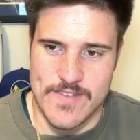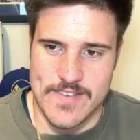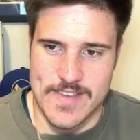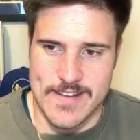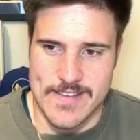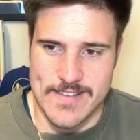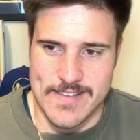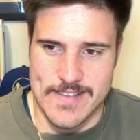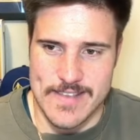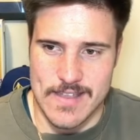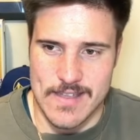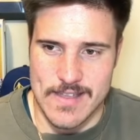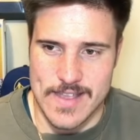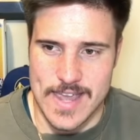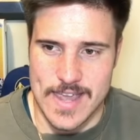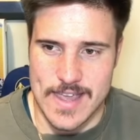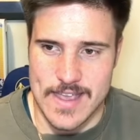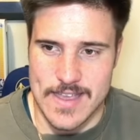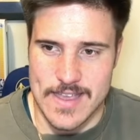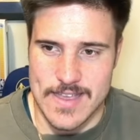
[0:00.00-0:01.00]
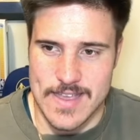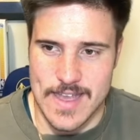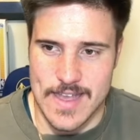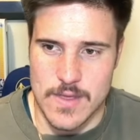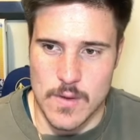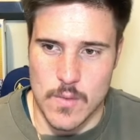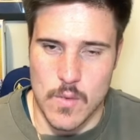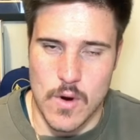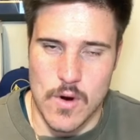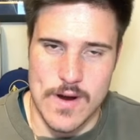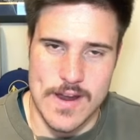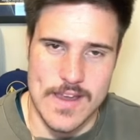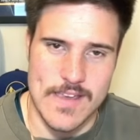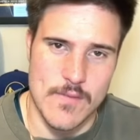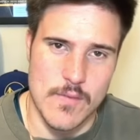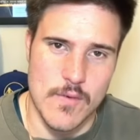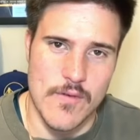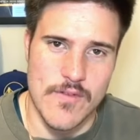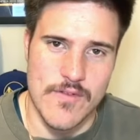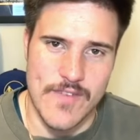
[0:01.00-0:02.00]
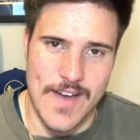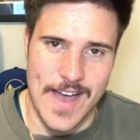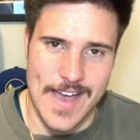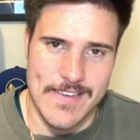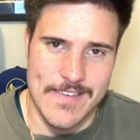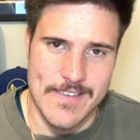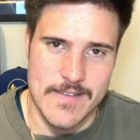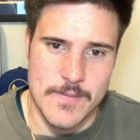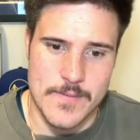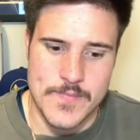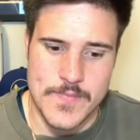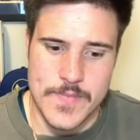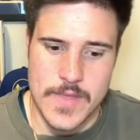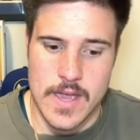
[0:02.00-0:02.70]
centers in the league that the Warriors will face.